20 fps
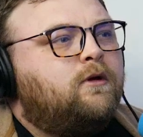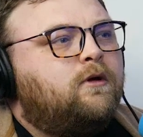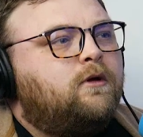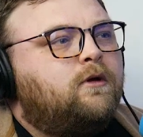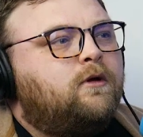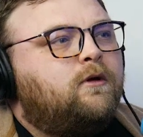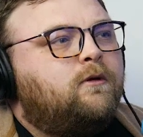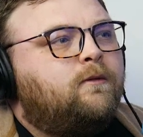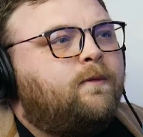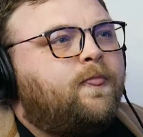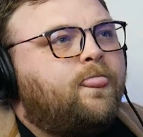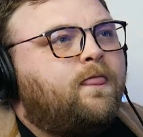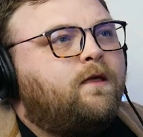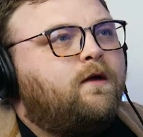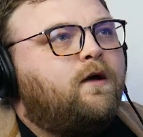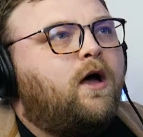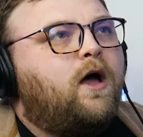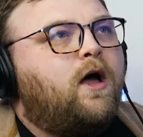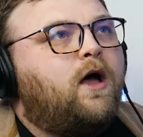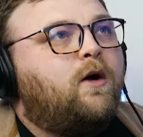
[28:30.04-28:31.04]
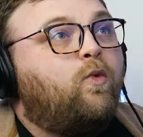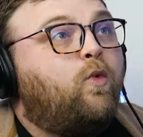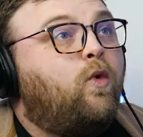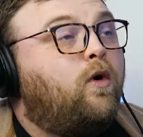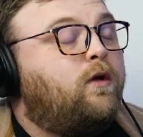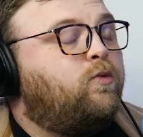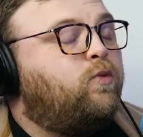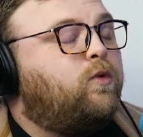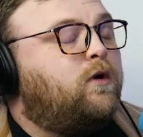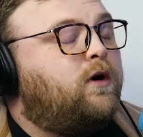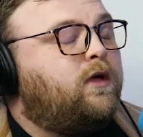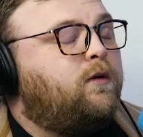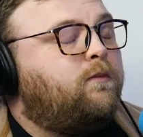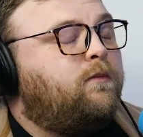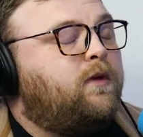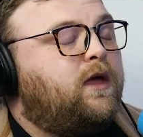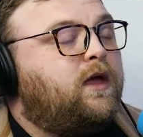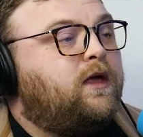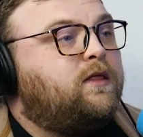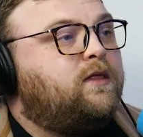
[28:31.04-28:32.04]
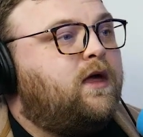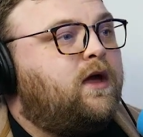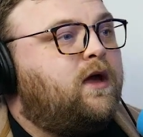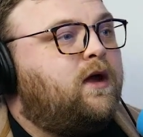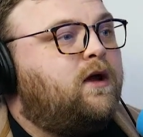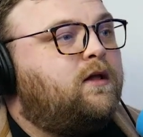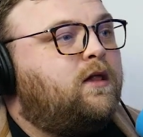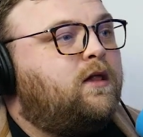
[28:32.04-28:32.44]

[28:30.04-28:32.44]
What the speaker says: is it? Like, what do you mean there?